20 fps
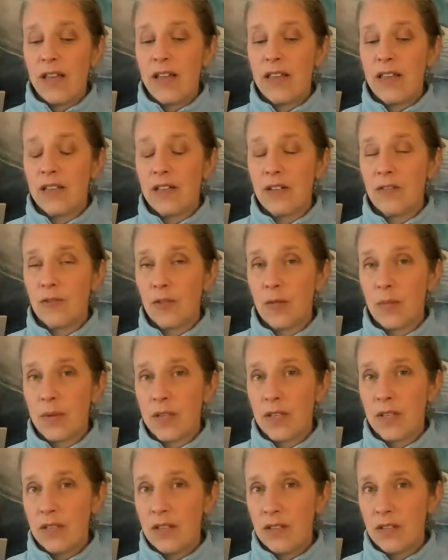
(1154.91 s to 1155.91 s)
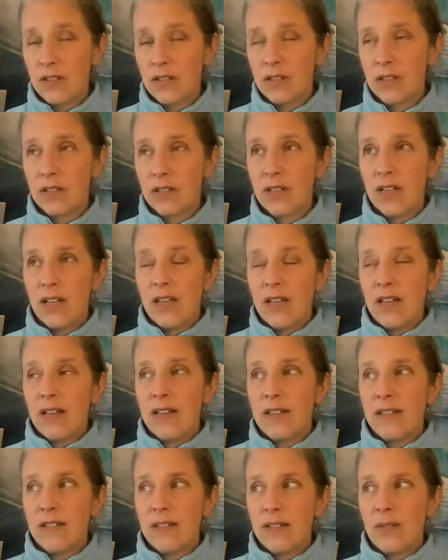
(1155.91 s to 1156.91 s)
And then from here,
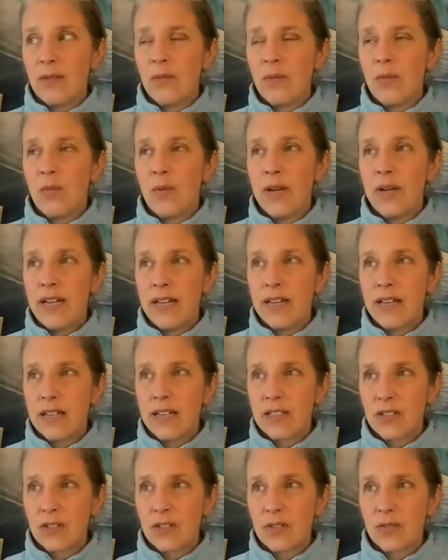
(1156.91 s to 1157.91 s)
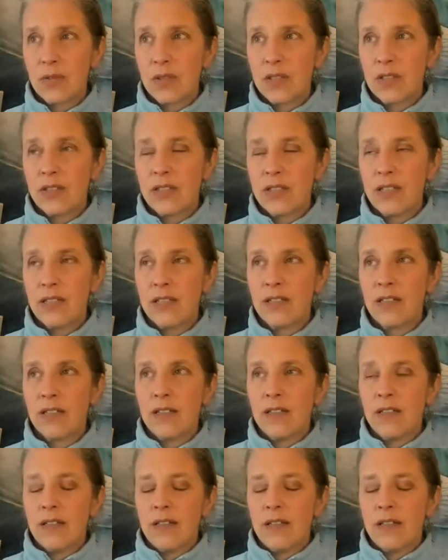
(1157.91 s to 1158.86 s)
one has to really